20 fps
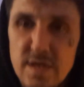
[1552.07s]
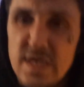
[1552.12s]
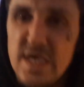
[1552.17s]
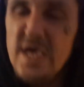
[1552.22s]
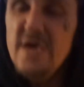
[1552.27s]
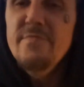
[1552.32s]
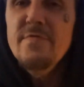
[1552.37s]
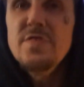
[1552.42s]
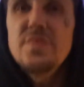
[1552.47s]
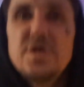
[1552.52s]

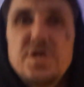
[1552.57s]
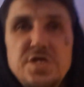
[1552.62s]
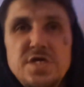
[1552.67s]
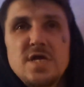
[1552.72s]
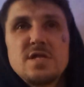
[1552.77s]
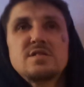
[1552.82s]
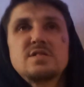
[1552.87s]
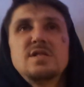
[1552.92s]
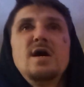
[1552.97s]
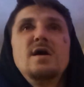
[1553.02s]
Even the
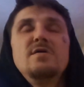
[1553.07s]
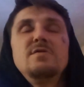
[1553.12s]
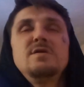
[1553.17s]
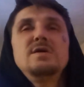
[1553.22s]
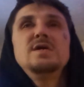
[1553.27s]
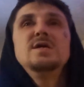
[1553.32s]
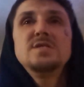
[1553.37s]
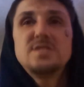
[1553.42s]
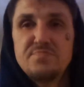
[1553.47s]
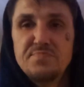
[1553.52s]
shit that
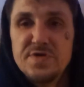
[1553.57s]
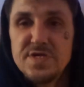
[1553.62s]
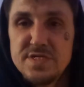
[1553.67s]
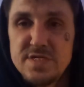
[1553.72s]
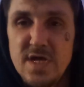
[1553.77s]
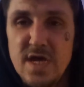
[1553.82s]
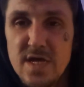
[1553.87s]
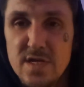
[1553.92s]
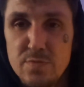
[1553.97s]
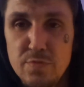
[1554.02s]
is
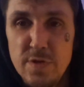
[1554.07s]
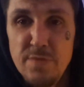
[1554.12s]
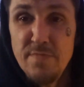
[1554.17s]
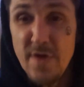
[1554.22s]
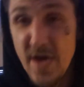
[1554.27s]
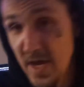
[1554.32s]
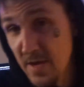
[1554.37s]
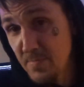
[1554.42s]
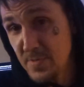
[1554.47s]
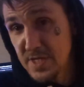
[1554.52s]
mistakes. We
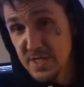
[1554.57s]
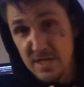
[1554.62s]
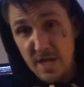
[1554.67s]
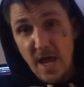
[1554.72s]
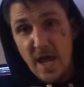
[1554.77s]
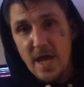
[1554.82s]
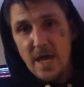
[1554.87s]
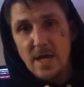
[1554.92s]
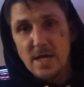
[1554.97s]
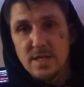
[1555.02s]
make
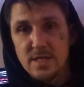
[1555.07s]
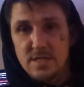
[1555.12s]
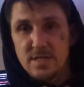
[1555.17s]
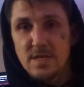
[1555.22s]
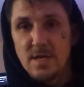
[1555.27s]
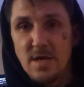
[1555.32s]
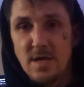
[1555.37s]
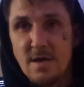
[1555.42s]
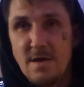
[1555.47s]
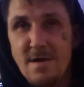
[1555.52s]
mistakes,
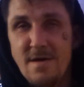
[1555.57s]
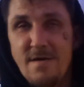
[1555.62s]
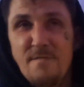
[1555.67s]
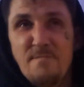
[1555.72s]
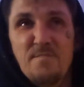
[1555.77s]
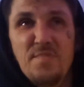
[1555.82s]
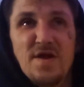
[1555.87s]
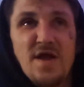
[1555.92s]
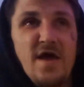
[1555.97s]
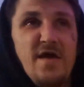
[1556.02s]

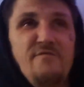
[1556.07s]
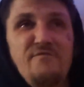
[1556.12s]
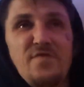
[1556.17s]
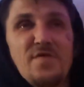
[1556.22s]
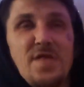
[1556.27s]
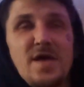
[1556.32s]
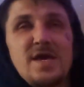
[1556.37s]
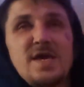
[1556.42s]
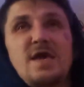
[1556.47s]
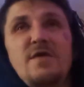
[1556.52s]
but I
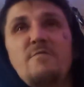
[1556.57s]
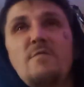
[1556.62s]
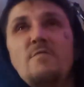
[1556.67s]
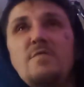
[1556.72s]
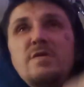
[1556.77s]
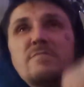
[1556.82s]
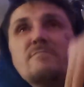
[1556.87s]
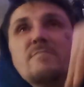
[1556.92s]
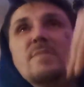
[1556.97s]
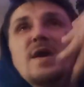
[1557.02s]
feel like even
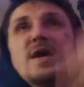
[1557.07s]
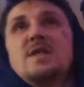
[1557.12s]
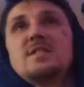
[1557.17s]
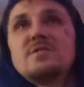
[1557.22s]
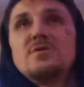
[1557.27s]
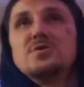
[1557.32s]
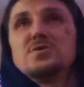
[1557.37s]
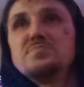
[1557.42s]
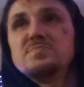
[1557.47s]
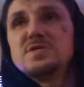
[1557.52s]
we make
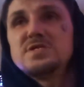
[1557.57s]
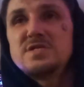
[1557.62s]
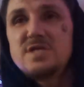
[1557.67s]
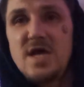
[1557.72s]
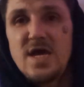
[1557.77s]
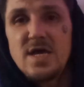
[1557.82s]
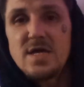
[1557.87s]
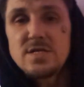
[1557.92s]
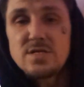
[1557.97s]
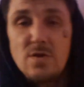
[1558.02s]
those
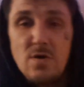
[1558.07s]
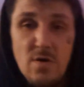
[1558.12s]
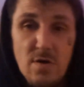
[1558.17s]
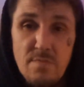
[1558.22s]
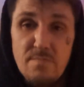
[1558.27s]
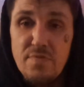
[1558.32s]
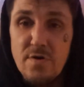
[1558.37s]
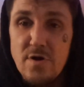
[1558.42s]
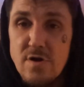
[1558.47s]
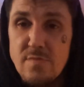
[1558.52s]
mistakes
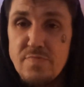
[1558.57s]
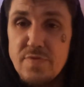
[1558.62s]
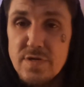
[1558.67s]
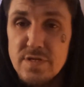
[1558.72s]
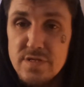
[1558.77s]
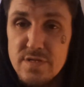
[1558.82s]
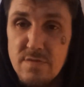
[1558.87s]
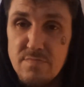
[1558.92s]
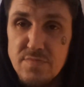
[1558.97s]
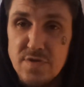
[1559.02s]
on purpose
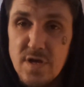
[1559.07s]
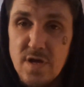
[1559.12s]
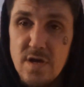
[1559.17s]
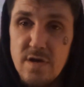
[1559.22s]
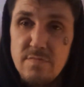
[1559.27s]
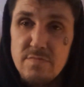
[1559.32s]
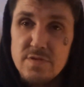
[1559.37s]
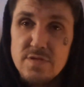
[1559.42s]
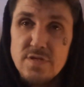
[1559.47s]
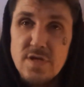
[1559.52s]

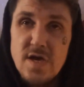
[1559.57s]
sometimes.